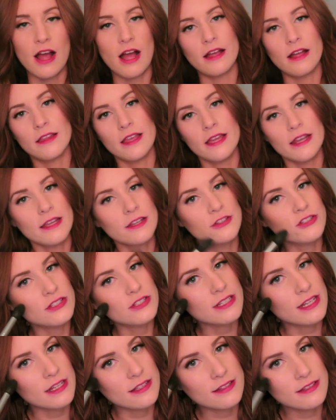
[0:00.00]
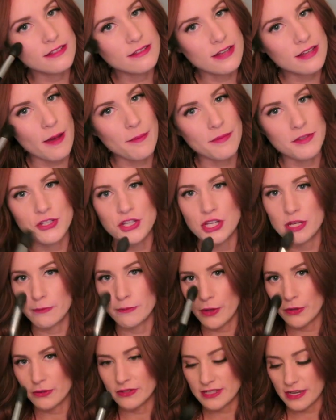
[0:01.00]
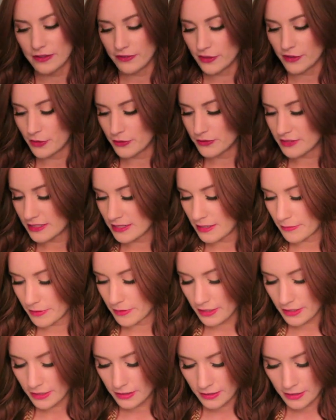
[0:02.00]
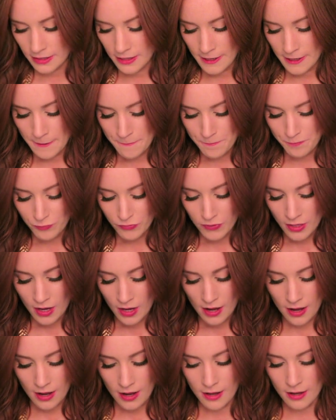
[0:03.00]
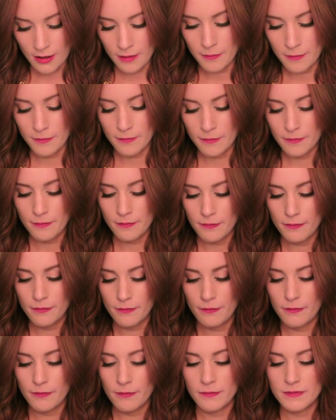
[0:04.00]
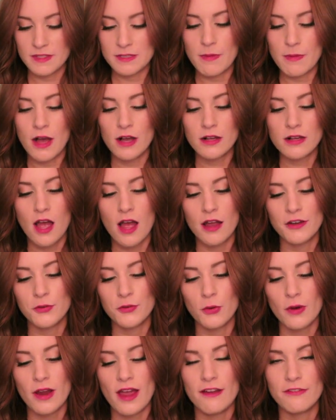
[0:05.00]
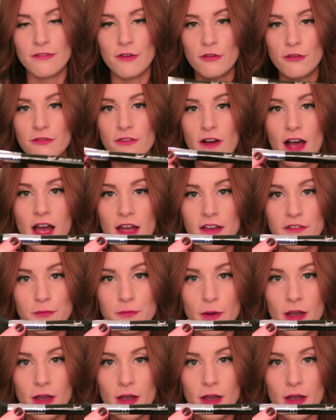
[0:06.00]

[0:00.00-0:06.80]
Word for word: highlighting, just gets top the cheekbones, down the nose, that type of thing. Um, small contour F oh five